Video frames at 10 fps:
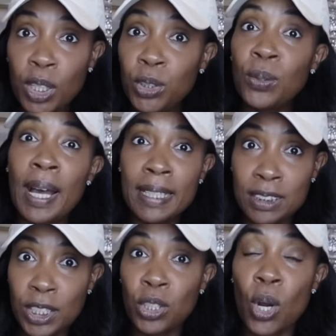you
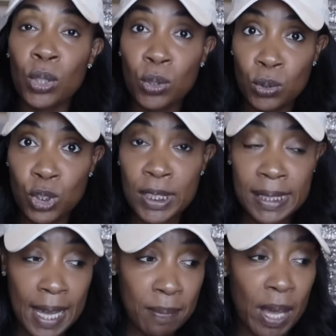guys, an article
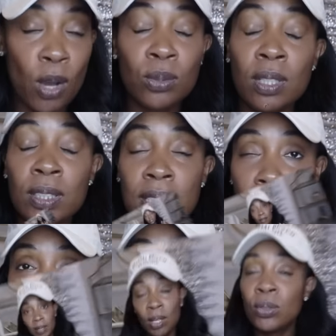just came out.
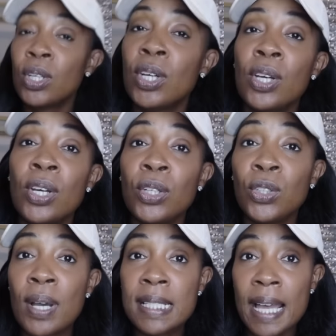Time out.
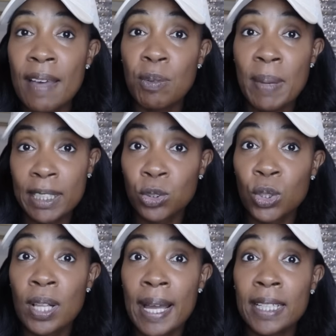You guys, I have a
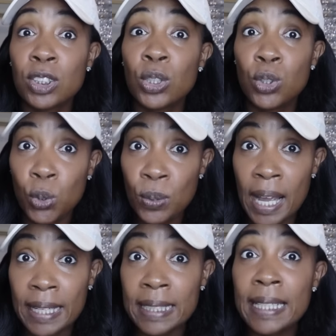masterclass
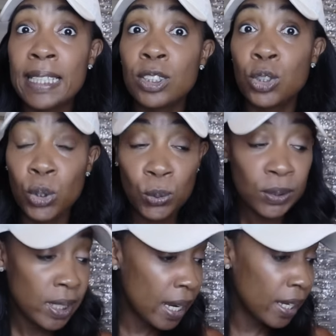tonight. It is
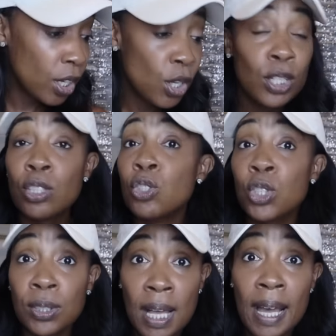Tuesday,
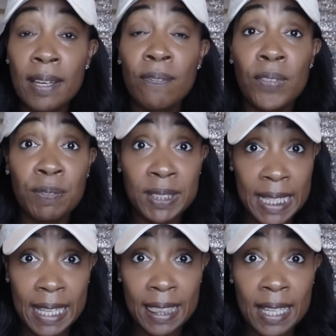July
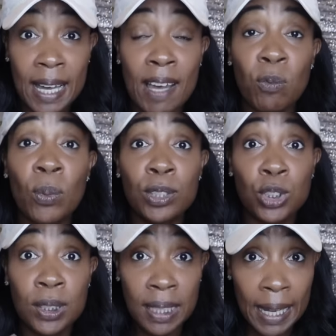15th. I have one
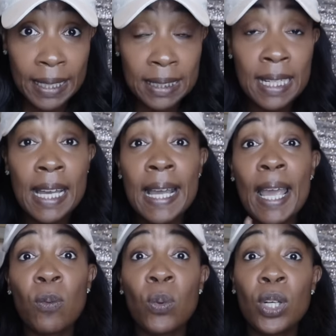tonight
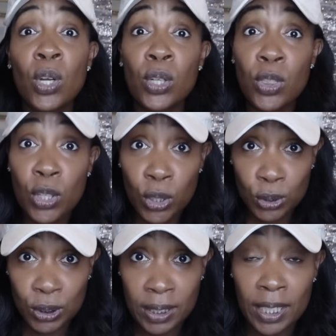and one on
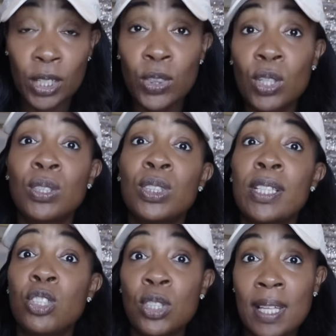Thursday,
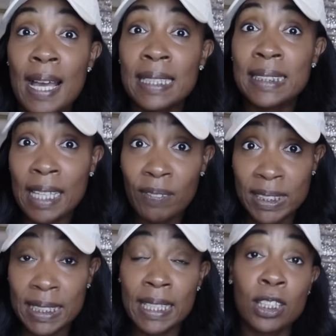July
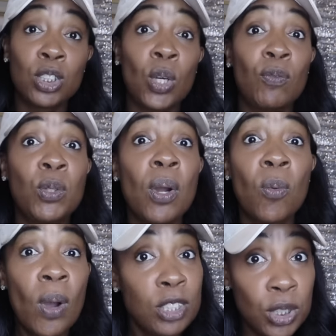17th. So if you
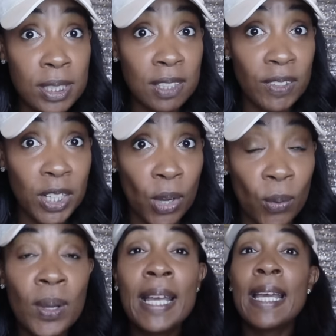are watching this
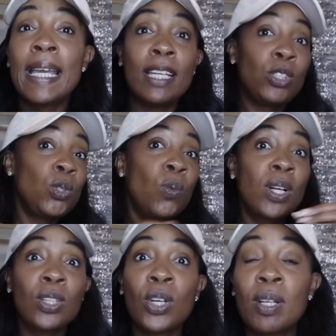video and you
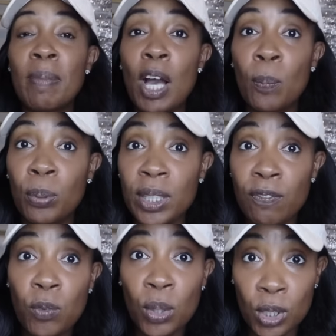want to learn about
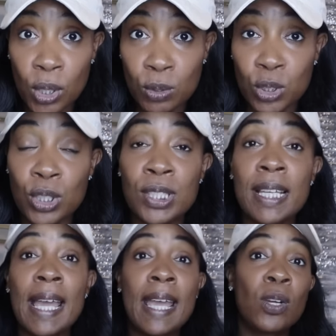pre-foreclosures
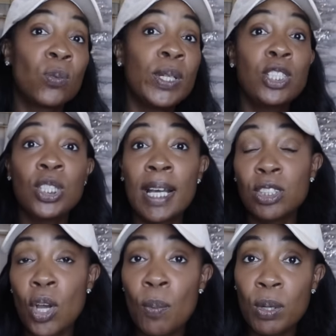and reaching
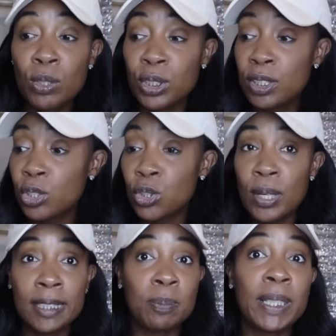out to homeowners in
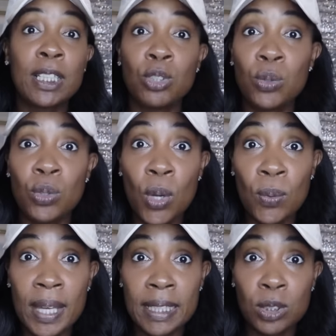distress, because you know
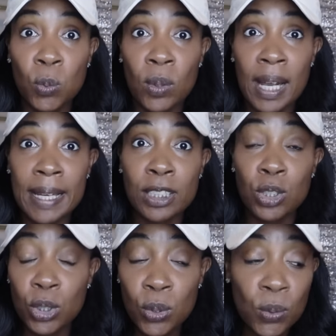that is what I
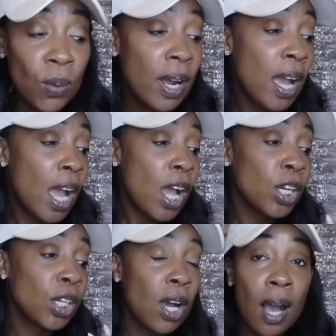do,
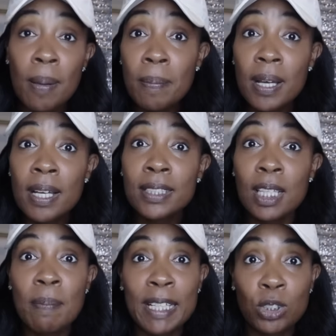come to
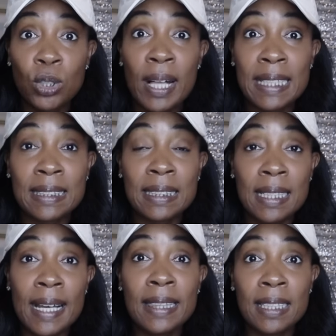the masterclass
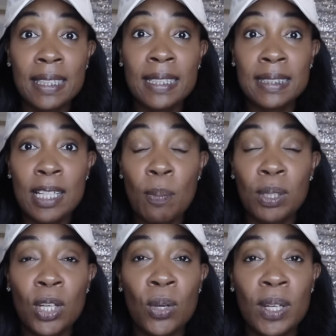tonight. The link is down
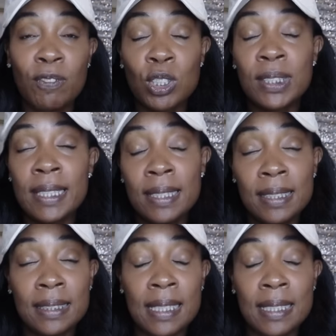below. If you're seeing
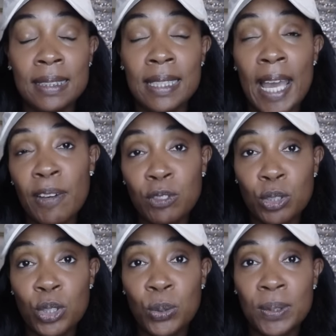this and it's
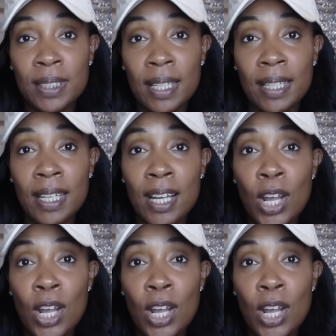after Tuesday,